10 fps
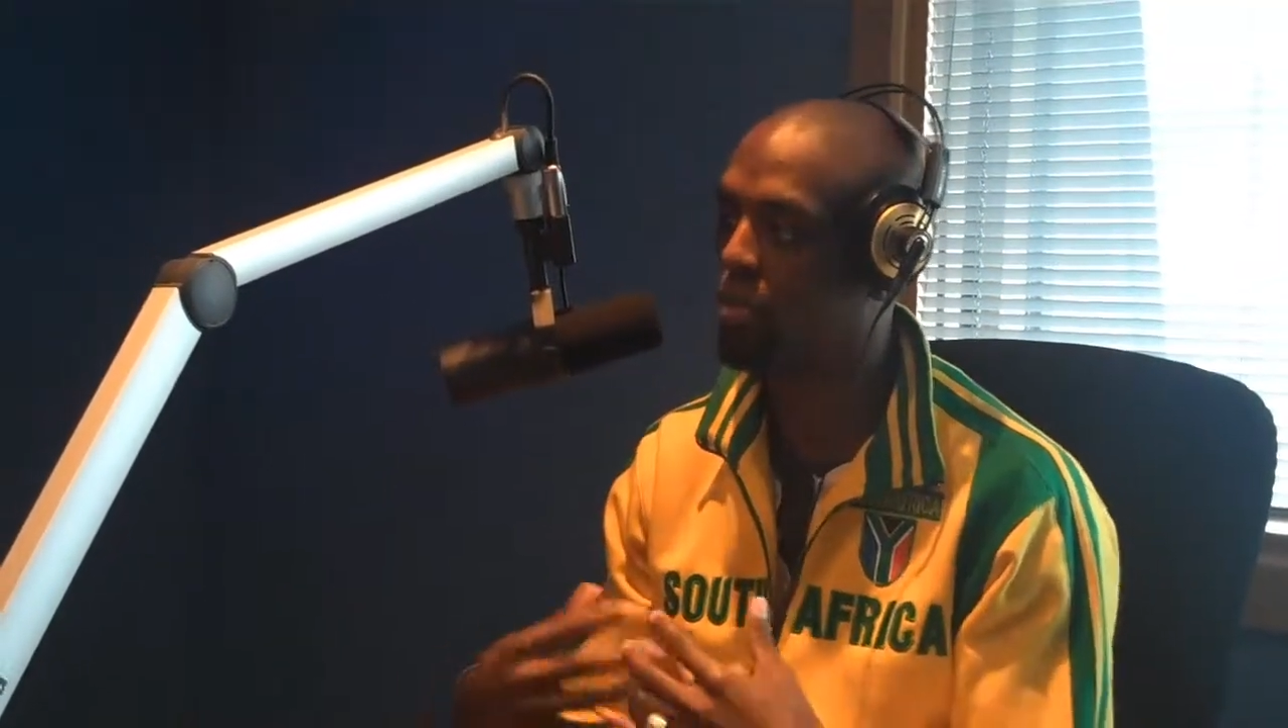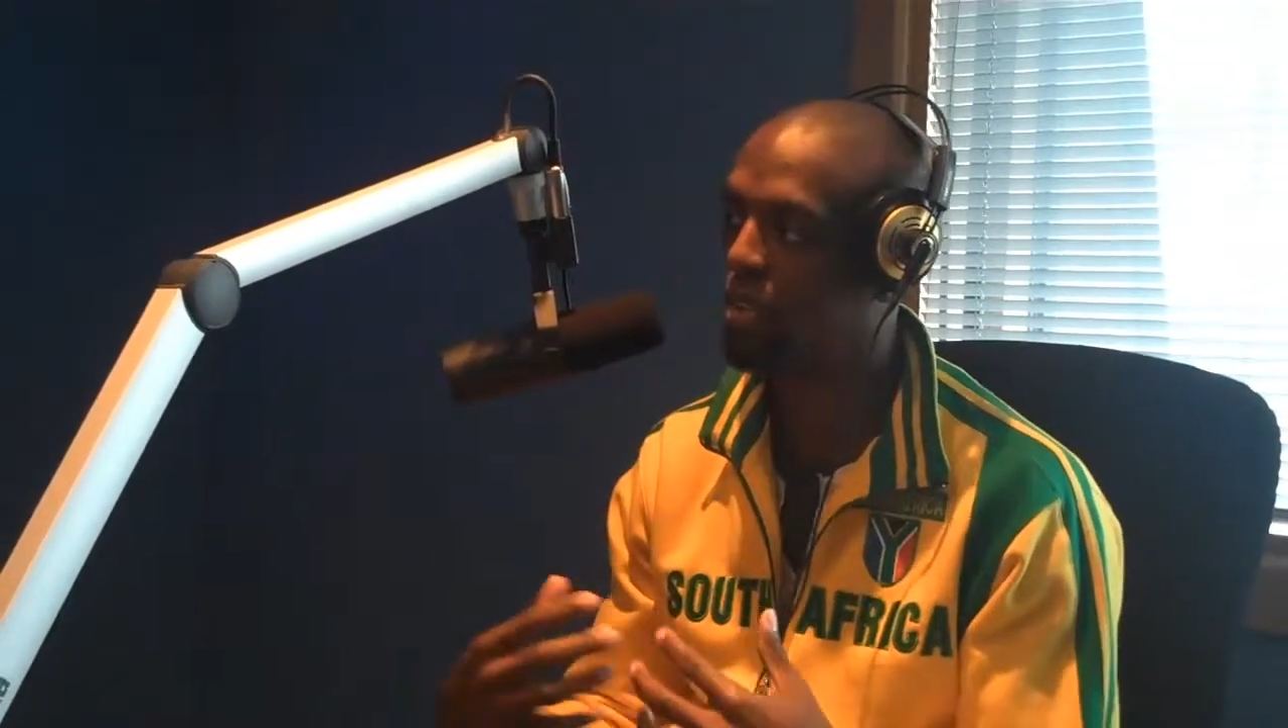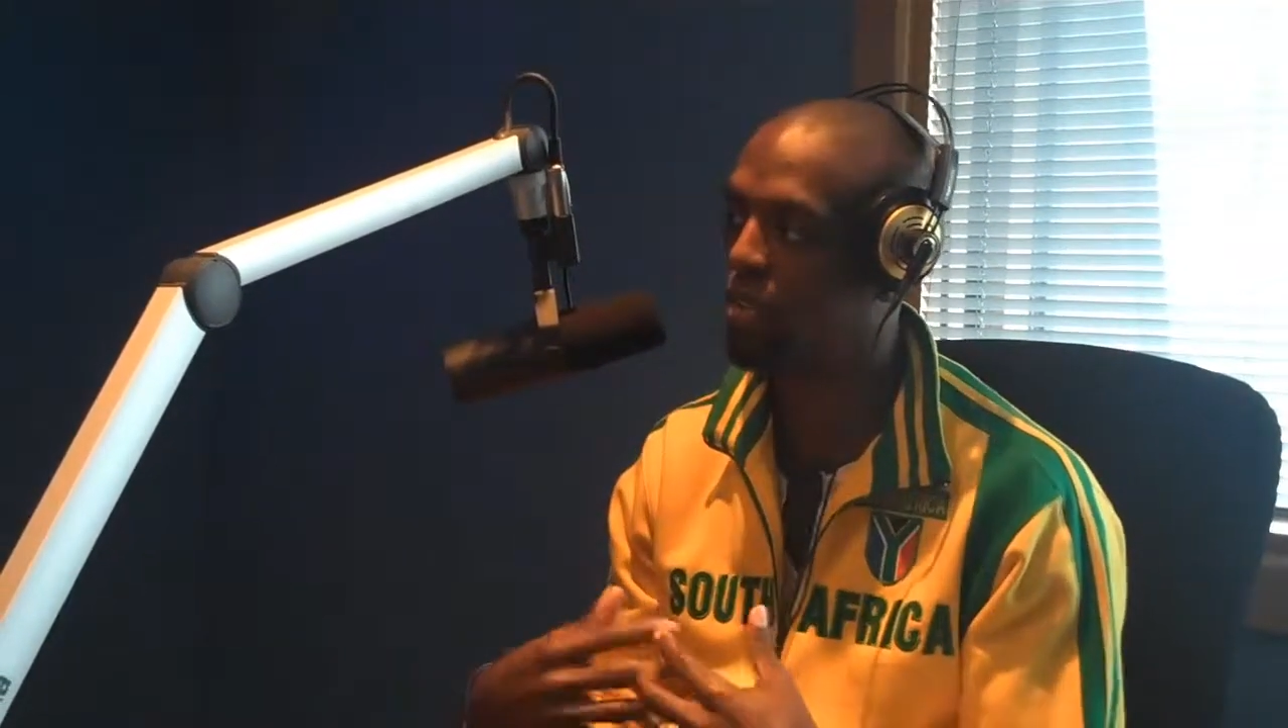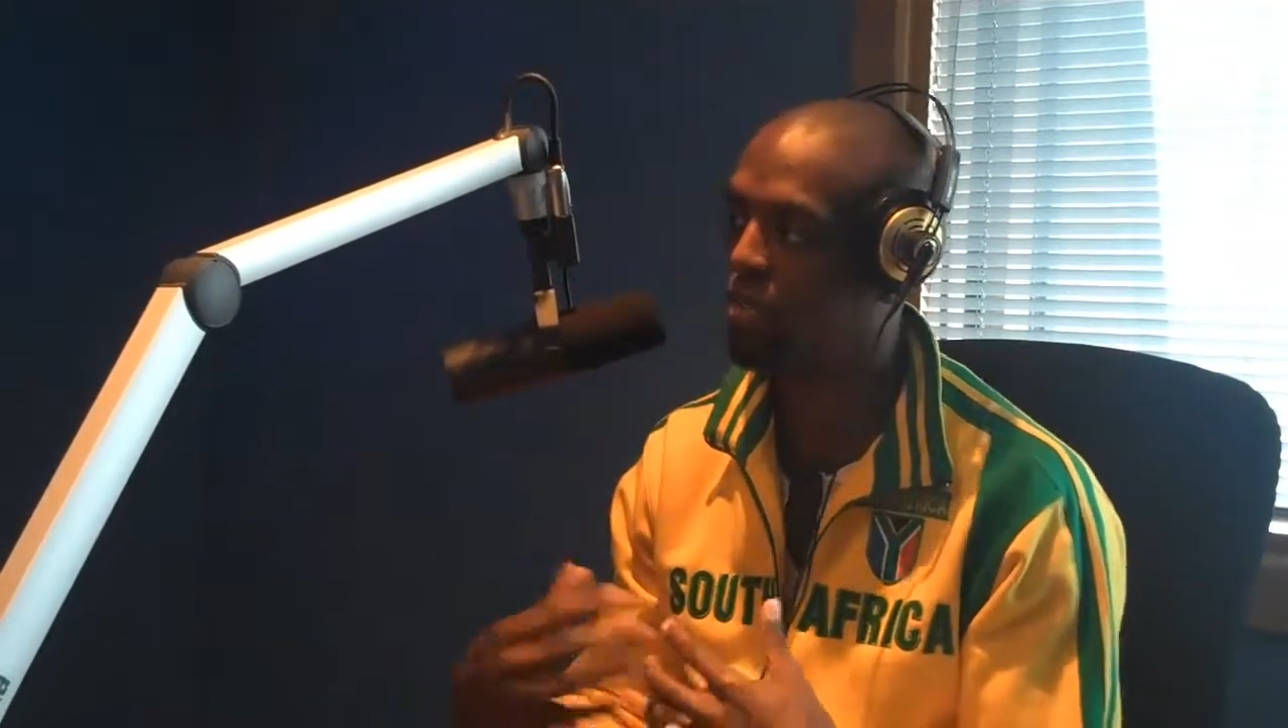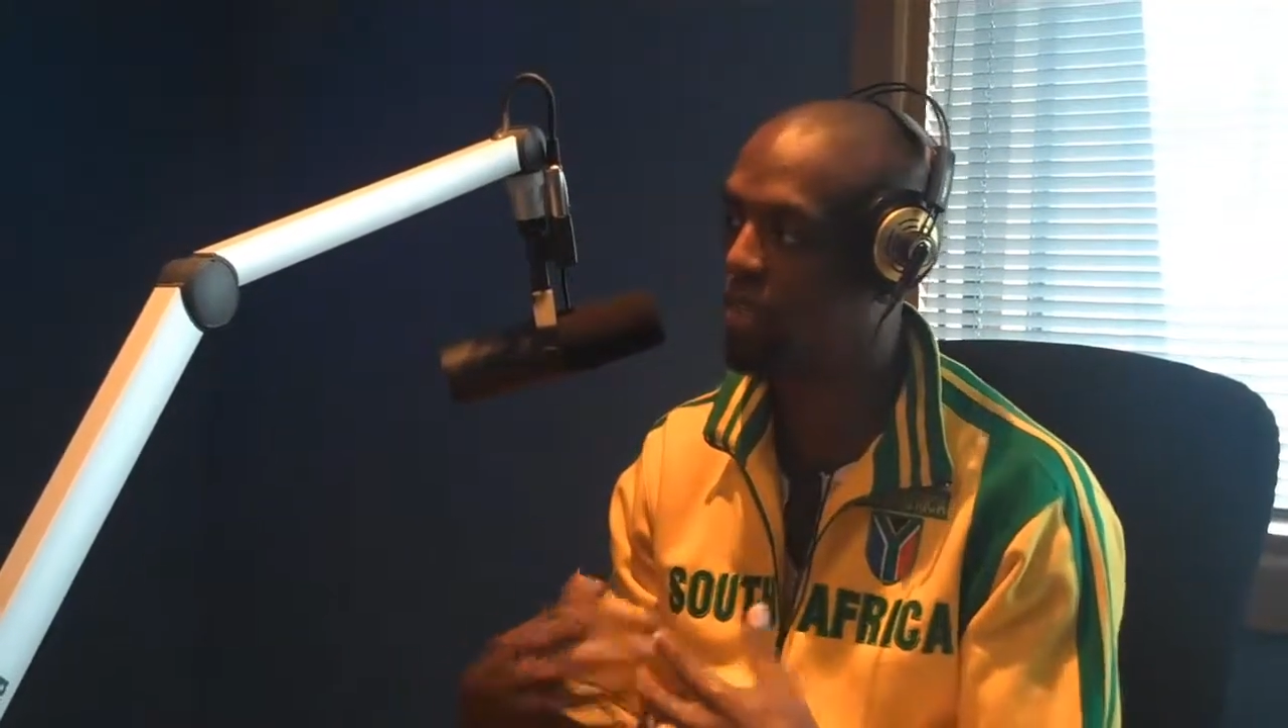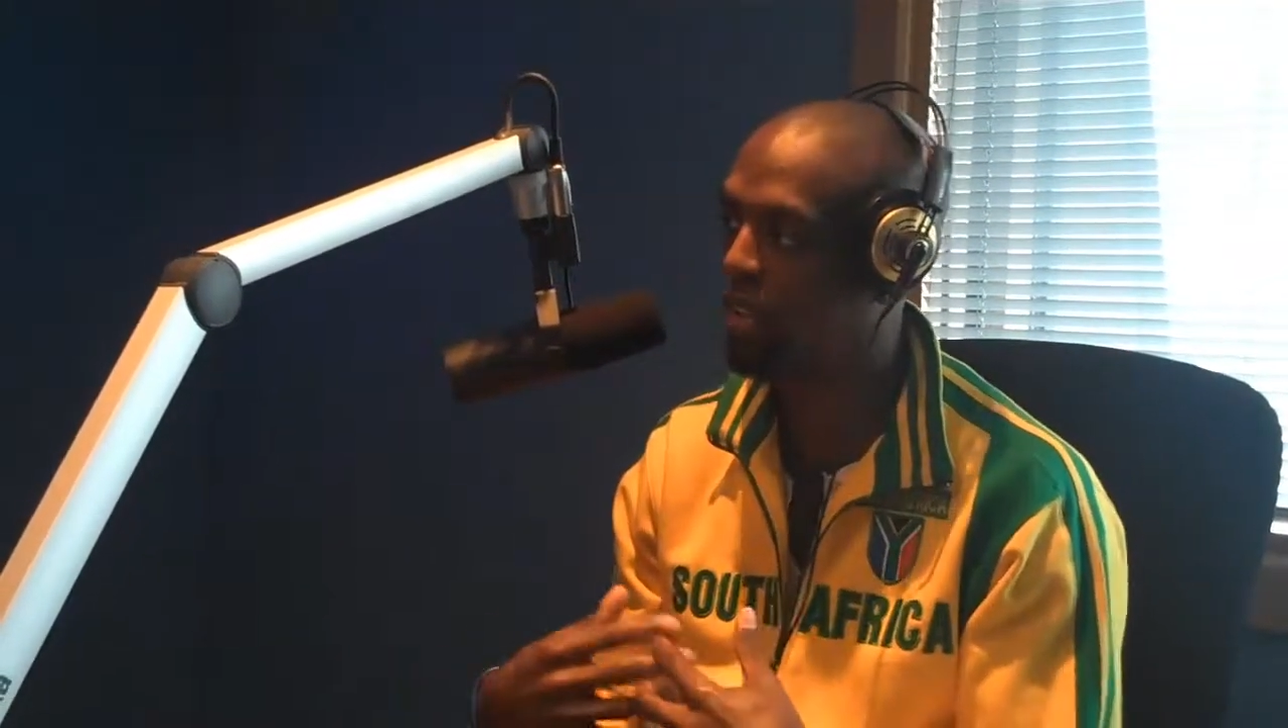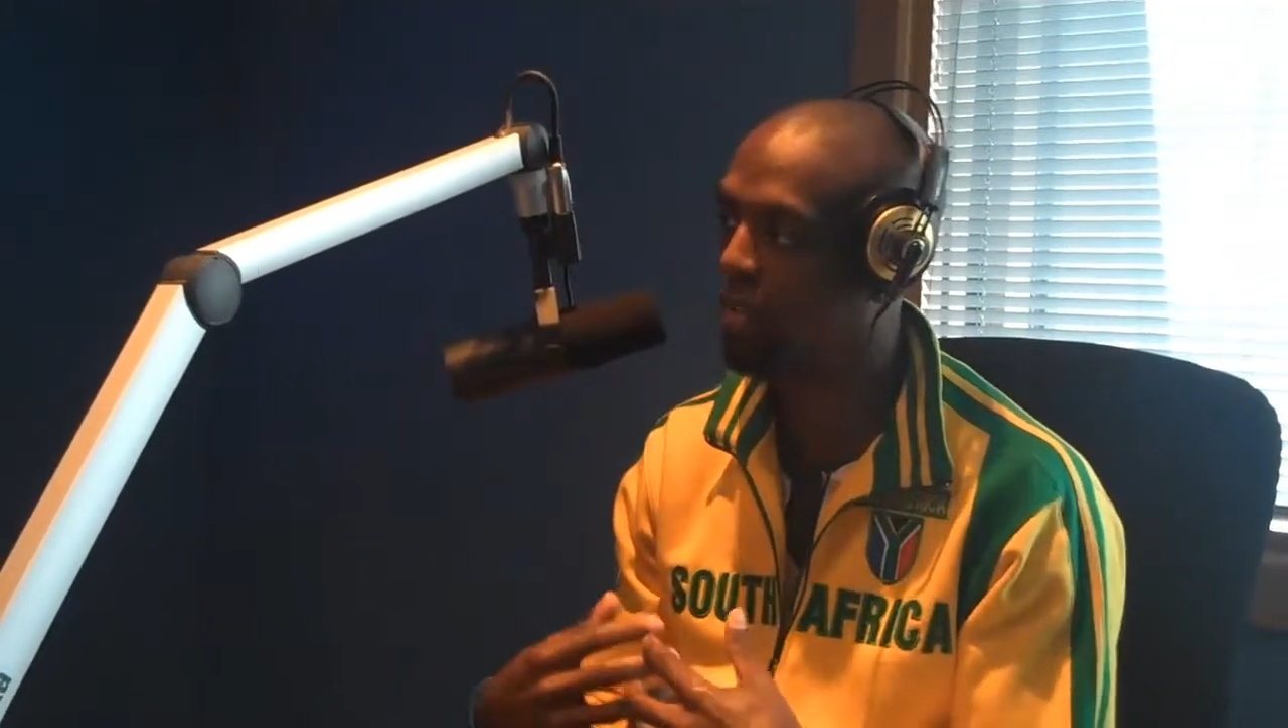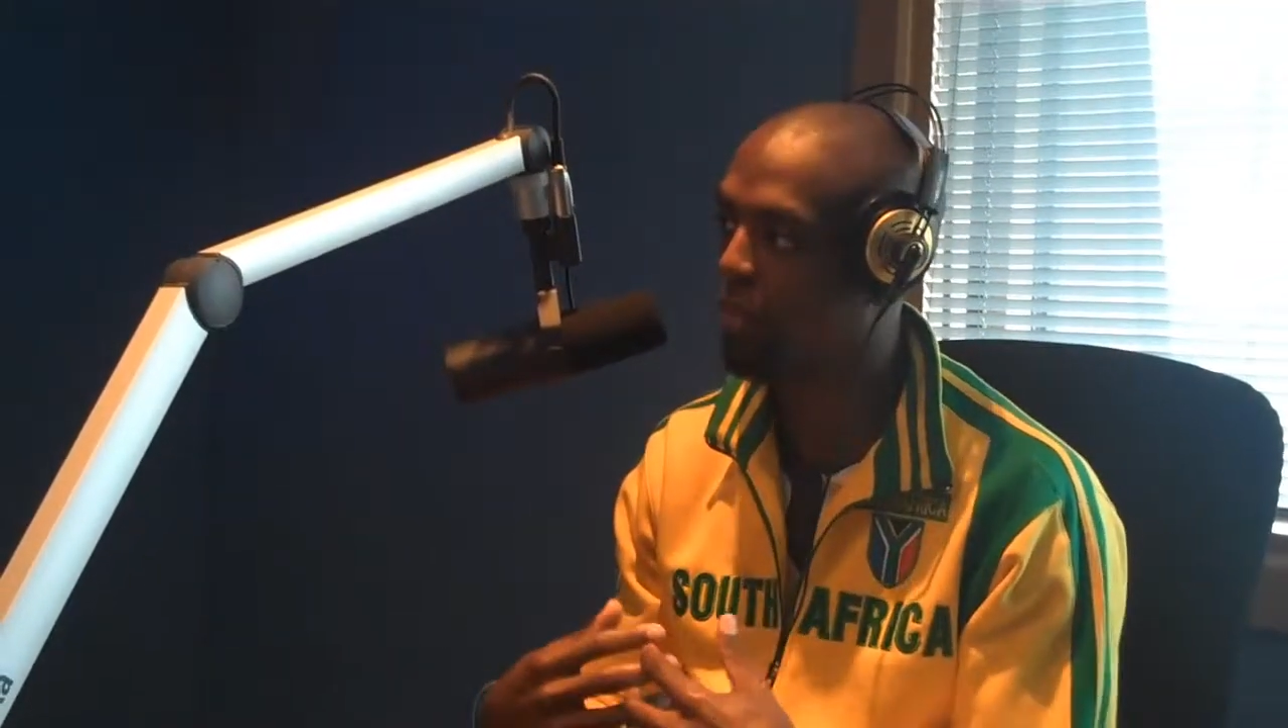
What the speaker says: self-centered.